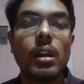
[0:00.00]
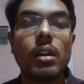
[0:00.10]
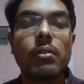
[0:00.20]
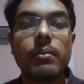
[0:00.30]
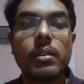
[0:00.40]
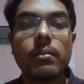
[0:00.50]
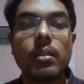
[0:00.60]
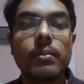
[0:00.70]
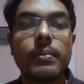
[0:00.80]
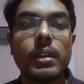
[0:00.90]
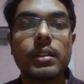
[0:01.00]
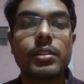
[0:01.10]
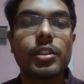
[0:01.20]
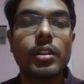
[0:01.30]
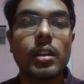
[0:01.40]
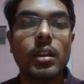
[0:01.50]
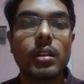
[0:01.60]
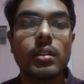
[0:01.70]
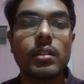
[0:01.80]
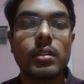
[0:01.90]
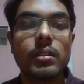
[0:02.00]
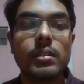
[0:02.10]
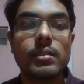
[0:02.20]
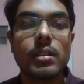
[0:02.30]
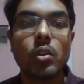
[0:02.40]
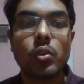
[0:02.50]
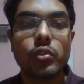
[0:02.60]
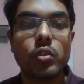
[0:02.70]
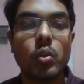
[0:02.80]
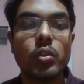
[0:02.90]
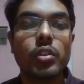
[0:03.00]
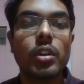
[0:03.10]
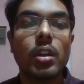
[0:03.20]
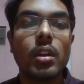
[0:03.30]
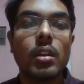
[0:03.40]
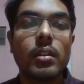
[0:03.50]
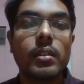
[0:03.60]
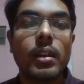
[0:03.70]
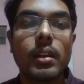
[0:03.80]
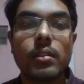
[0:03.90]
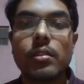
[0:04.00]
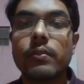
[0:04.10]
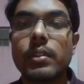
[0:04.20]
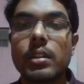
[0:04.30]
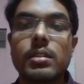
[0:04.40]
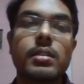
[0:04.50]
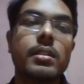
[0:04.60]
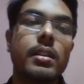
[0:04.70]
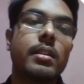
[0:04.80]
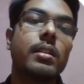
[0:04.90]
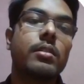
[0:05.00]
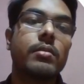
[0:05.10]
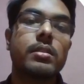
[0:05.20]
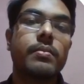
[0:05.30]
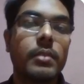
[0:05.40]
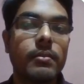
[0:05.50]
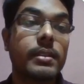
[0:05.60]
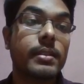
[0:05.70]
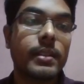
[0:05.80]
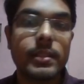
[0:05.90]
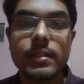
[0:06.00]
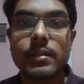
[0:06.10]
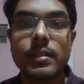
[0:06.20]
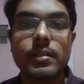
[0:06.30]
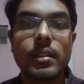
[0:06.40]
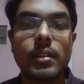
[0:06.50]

web development, and this is the course code, and software engineering. It was previously registered,